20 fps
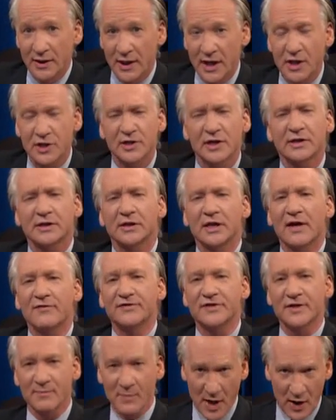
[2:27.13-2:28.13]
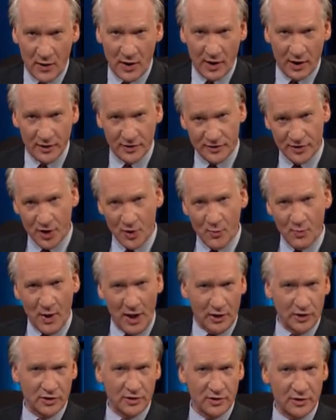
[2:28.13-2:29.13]
He just loves America so
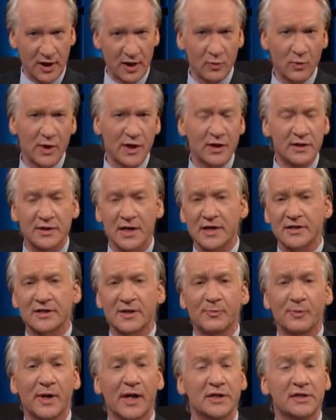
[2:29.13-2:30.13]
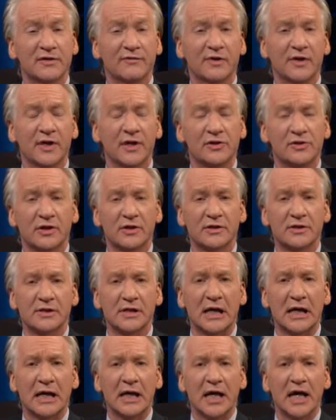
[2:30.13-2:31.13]
much that when he says the Pledge of
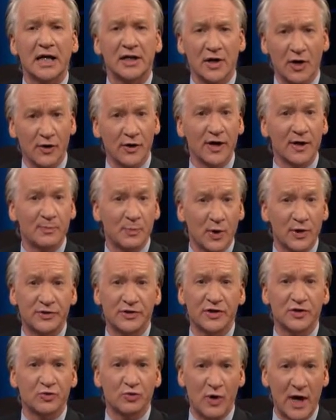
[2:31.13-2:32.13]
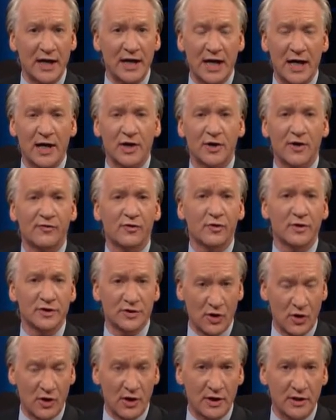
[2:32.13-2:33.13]
Allegiance, he not only puts his right hand over
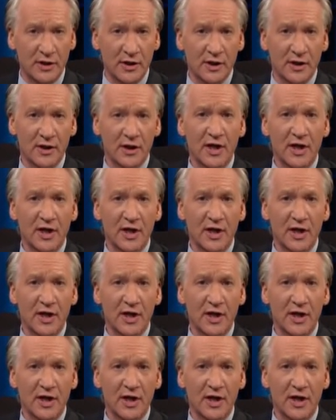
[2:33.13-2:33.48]
his heart,